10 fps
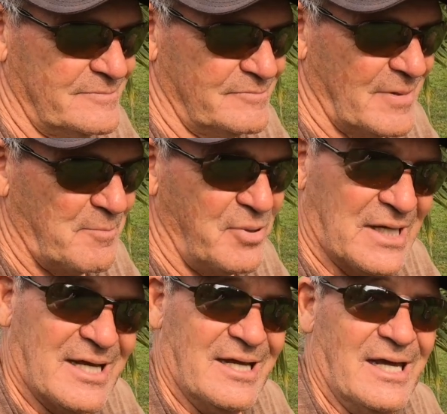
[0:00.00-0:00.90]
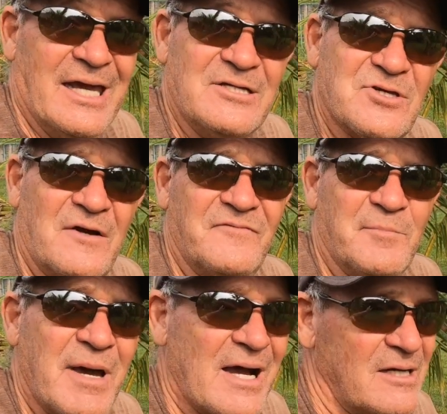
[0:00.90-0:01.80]
My butt kind of hangs off the
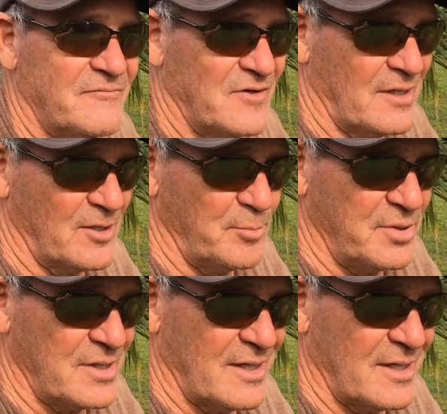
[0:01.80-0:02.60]
back of it a little bit.